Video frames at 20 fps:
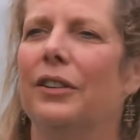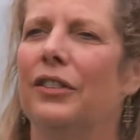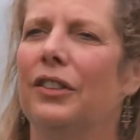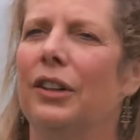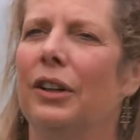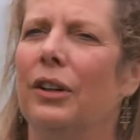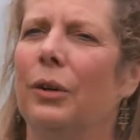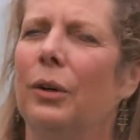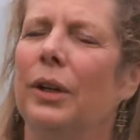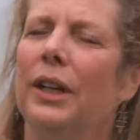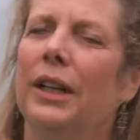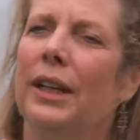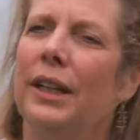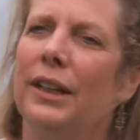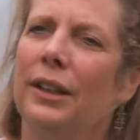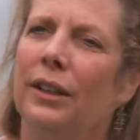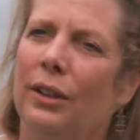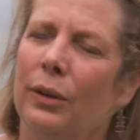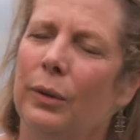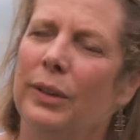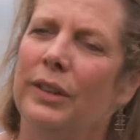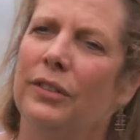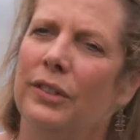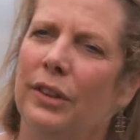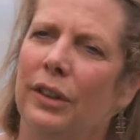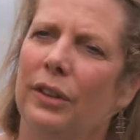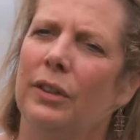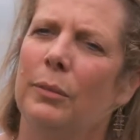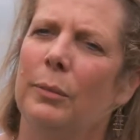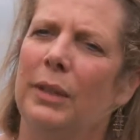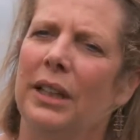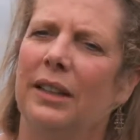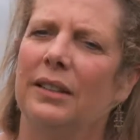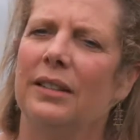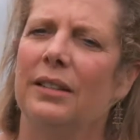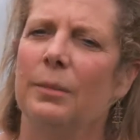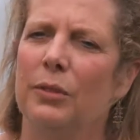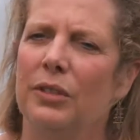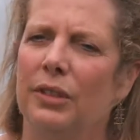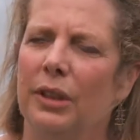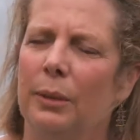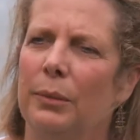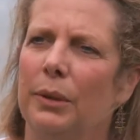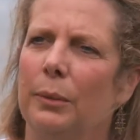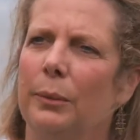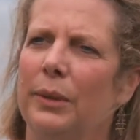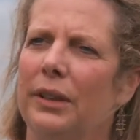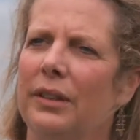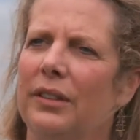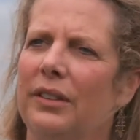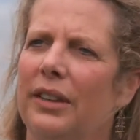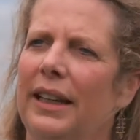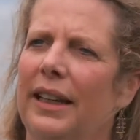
So, he started me on some supplements,